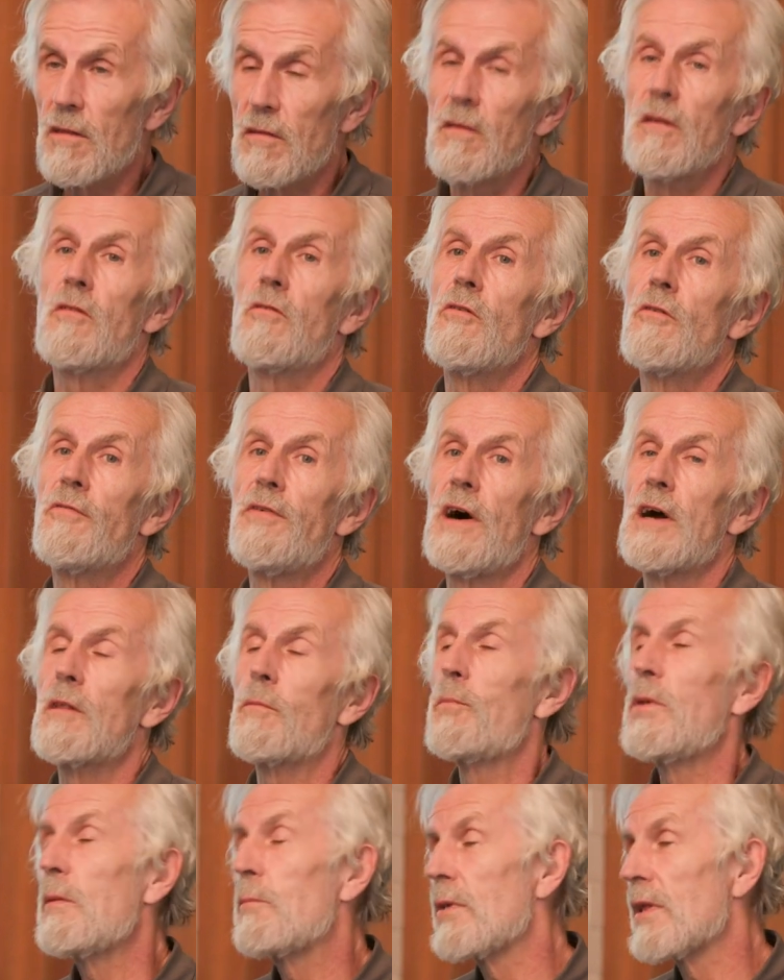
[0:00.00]
is that you
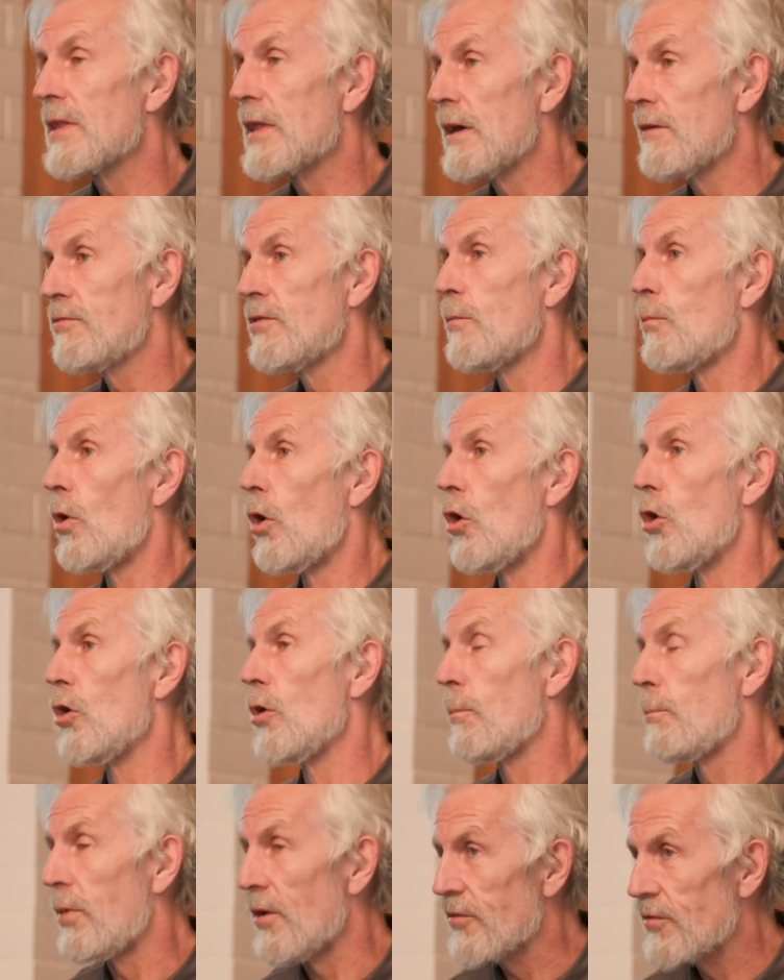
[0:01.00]
find people there from
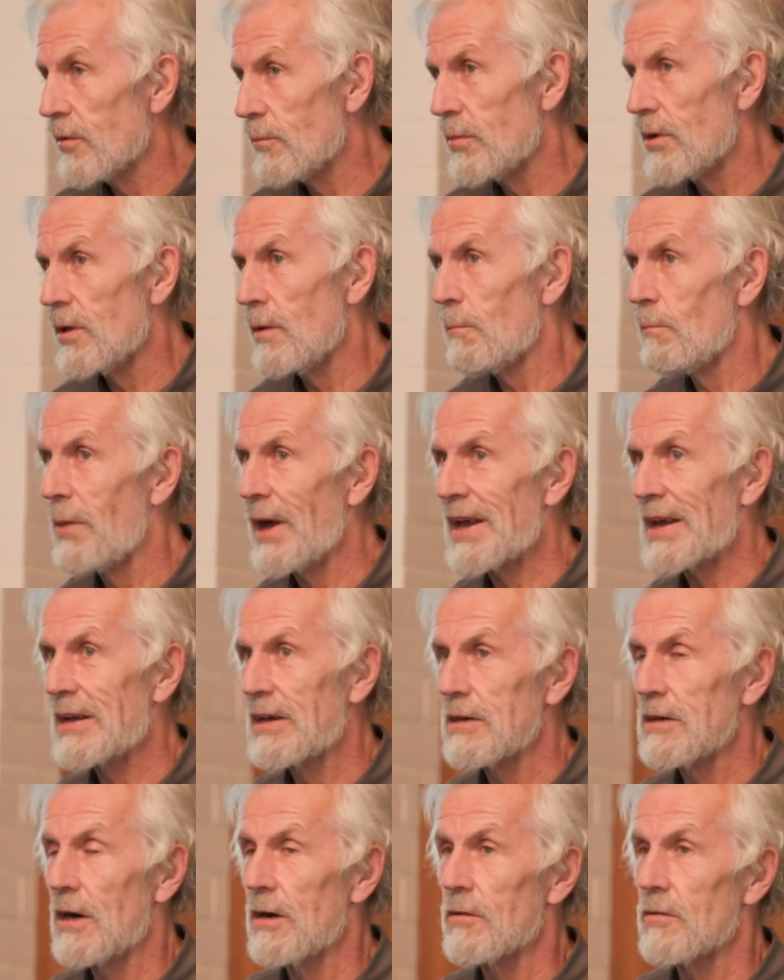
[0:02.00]
all possible
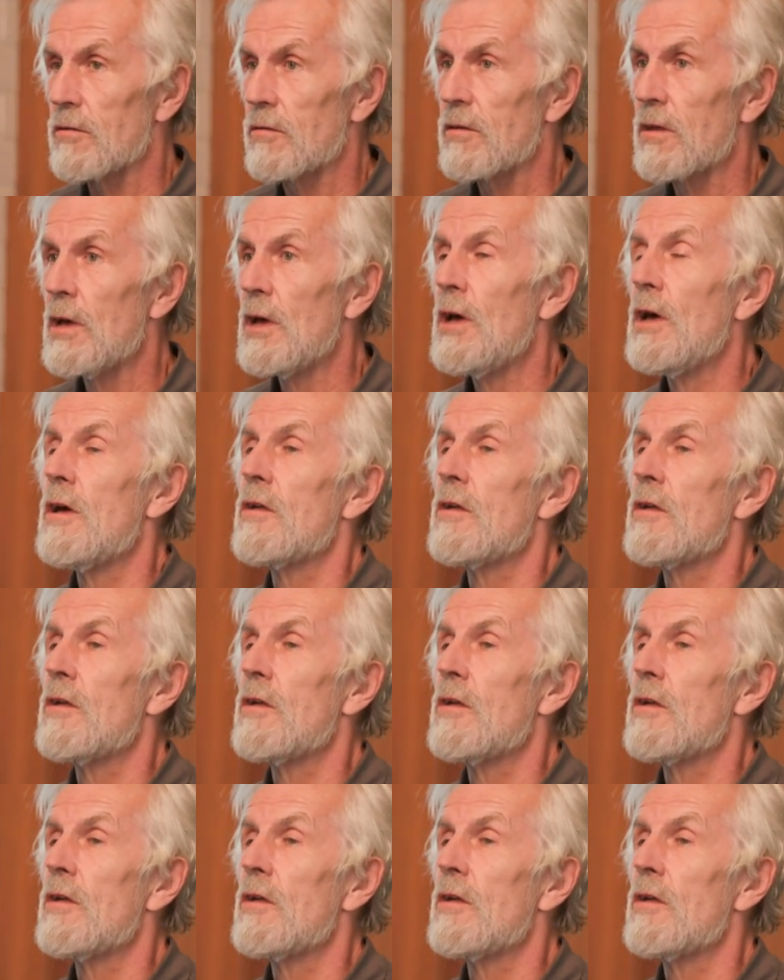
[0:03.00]
backgrounds.